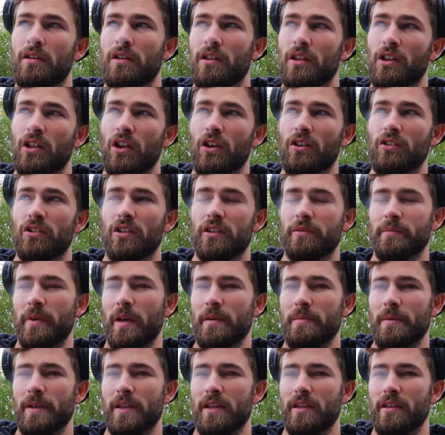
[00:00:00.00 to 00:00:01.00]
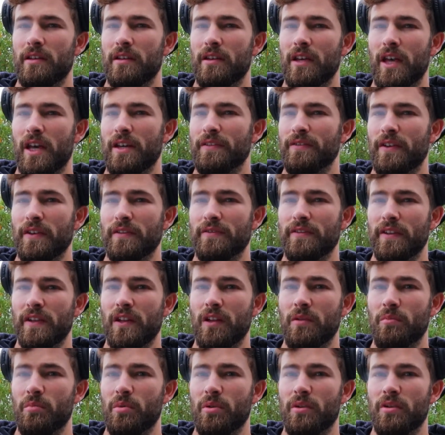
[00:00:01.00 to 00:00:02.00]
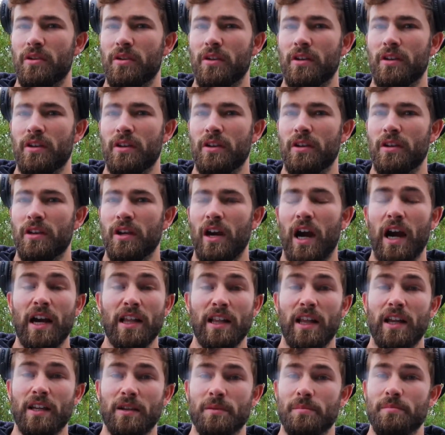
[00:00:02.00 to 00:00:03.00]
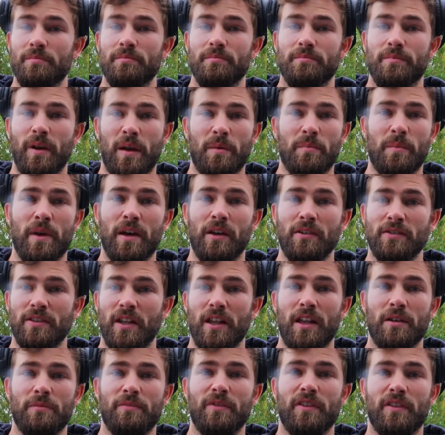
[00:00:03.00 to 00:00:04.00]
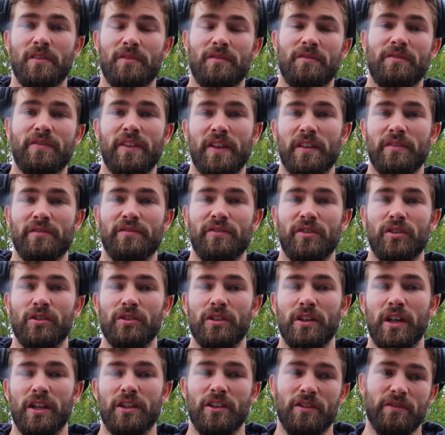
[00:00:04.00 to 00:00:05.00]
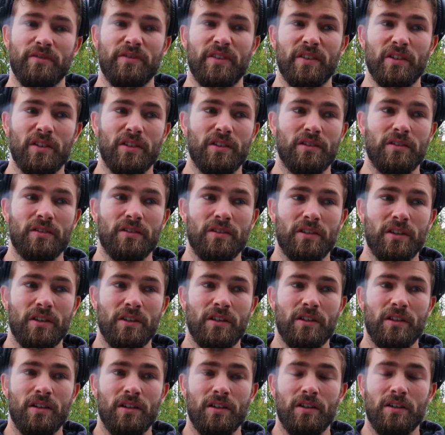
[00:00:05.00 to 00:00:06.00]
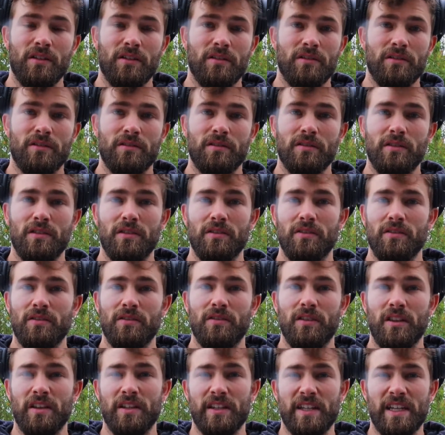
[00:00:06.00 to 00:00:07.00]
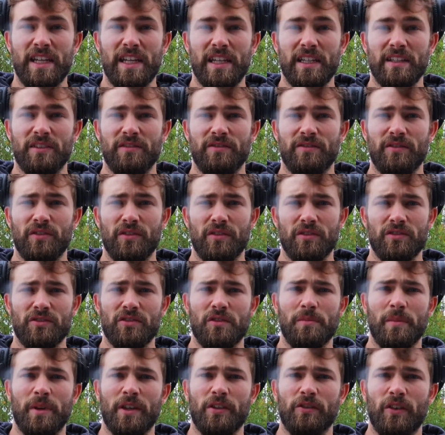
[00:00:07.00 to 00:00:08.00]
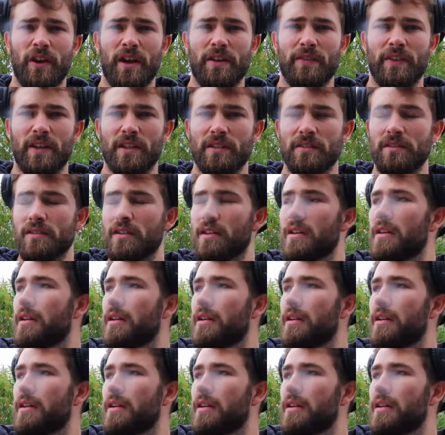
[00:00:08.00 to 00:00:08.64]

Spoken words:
longer maybe if I fill up. I like big meals, I like feeling full, I don't feel the need for too many cravings.